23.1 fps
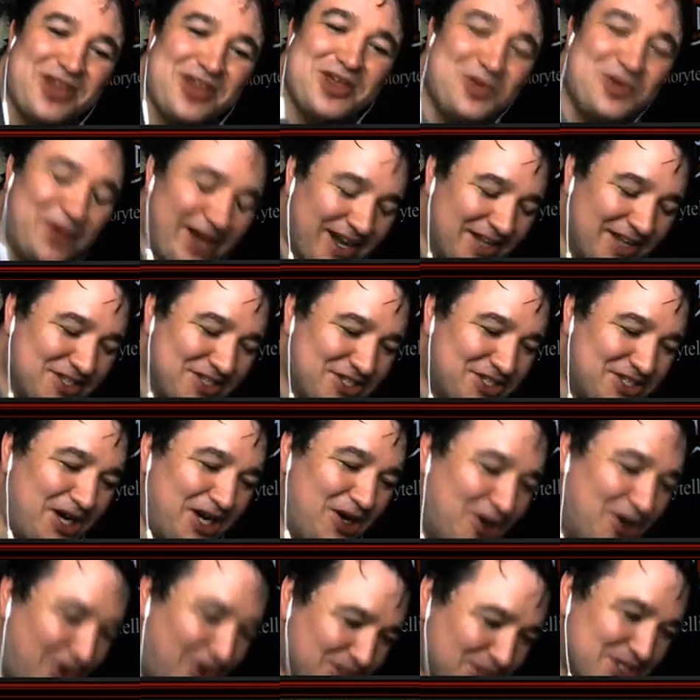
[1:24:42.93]
I think we answered a
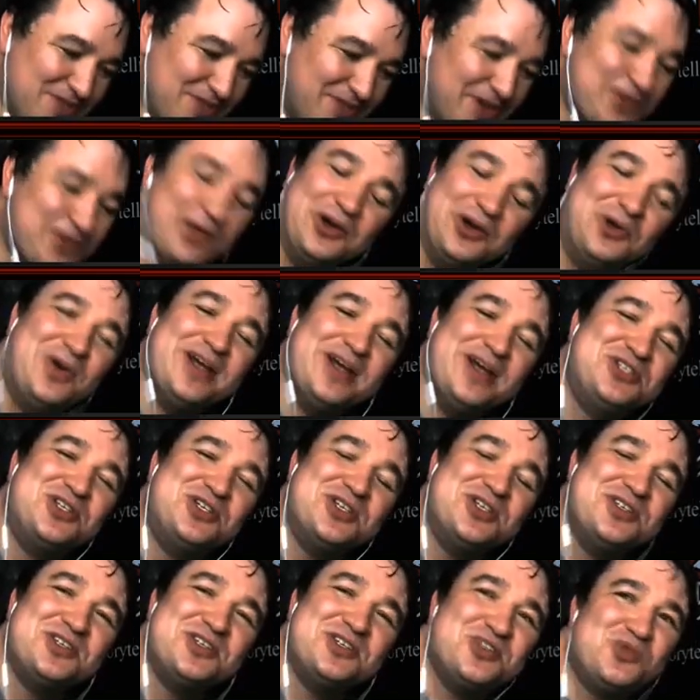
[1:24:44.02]
lot of other
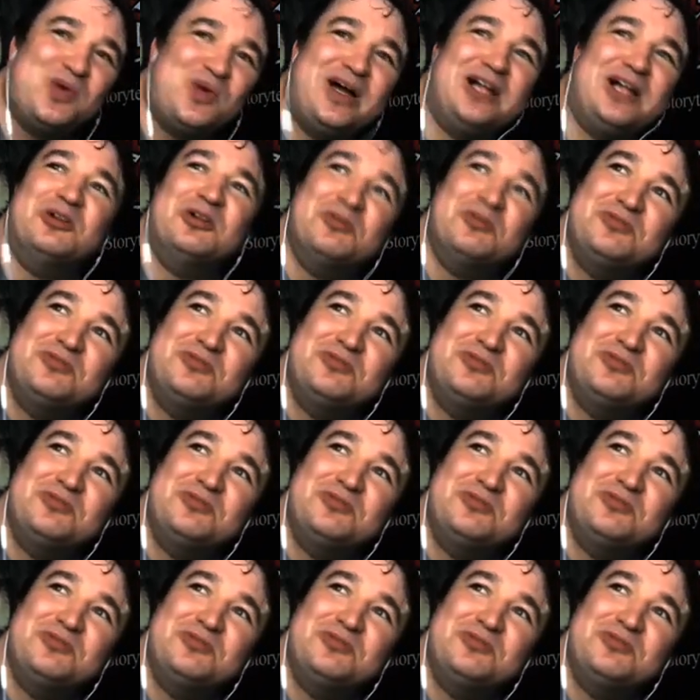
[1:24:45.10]
questions as well.